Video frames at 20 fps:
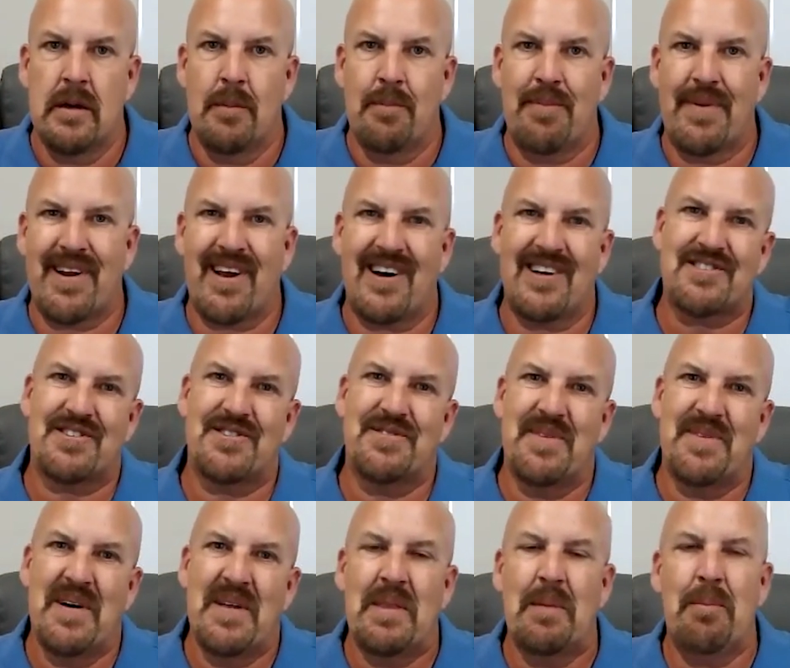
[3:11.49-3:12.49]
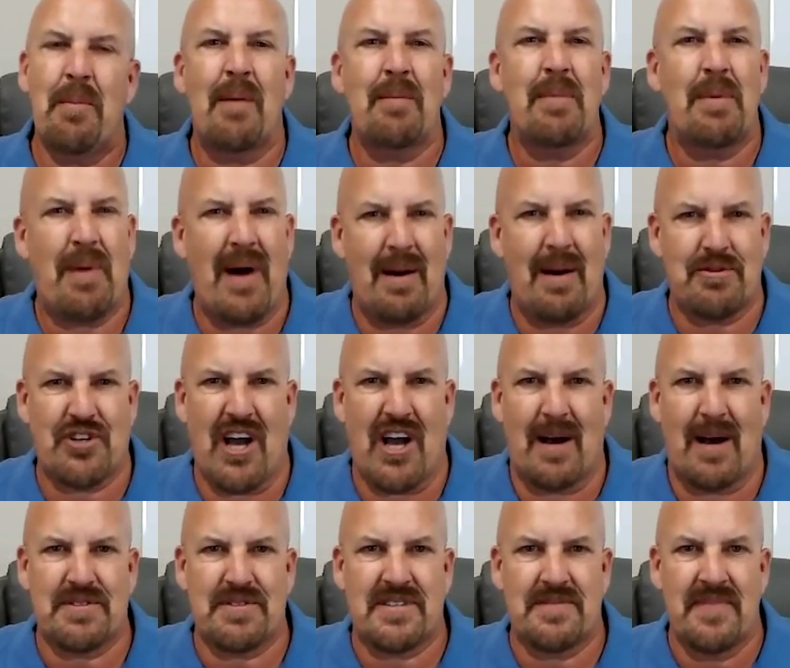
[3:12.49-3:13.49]
but also the mom and pop
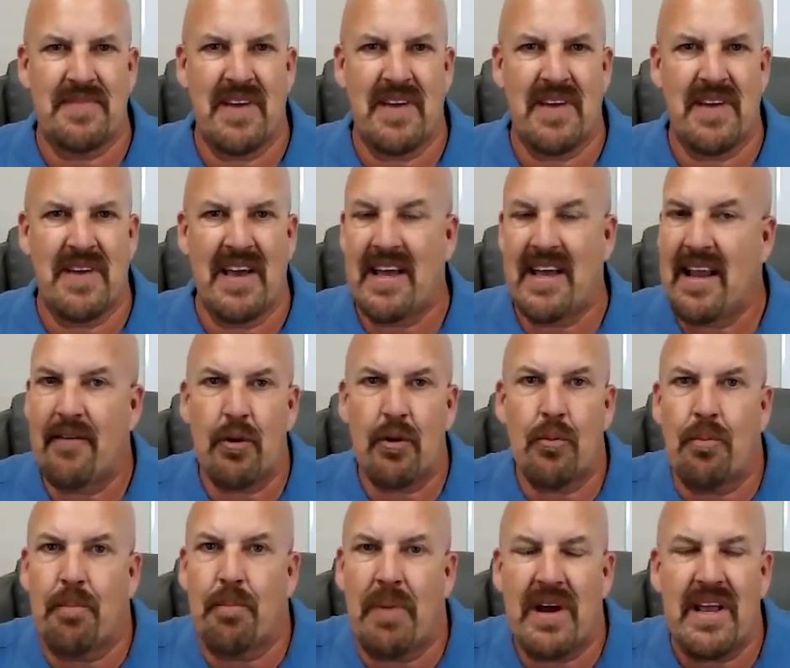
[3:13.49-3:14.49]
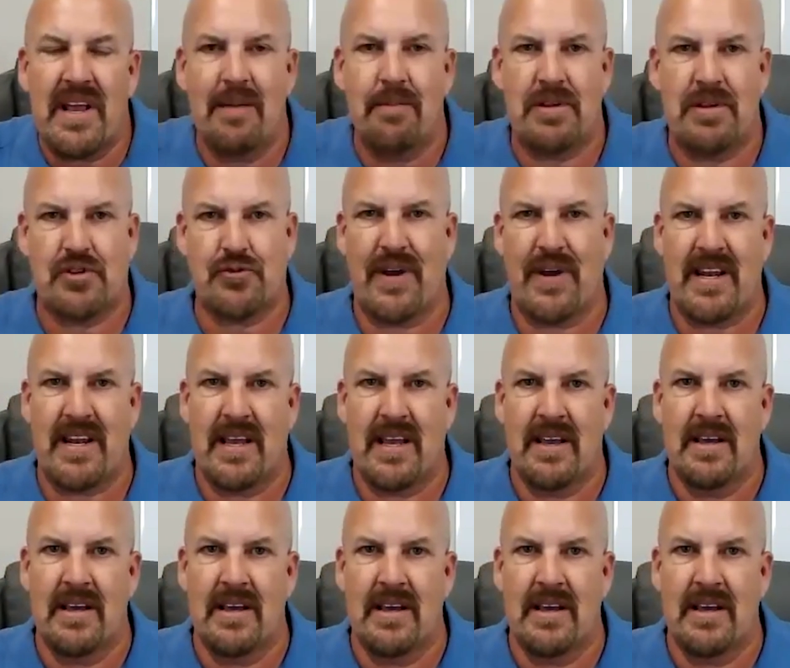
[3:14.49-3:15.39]
shops and everybody in between,